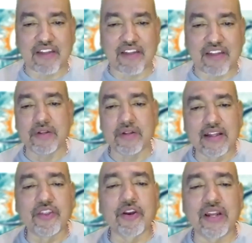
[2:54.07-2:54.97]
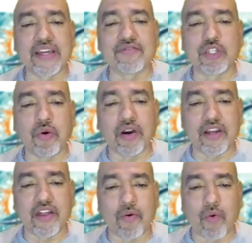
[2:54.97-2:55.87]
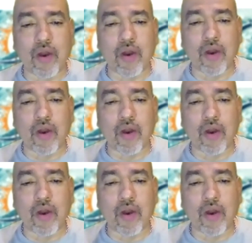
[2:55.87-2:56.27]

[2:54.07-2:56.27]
firm, they're going to give Tua another weapon.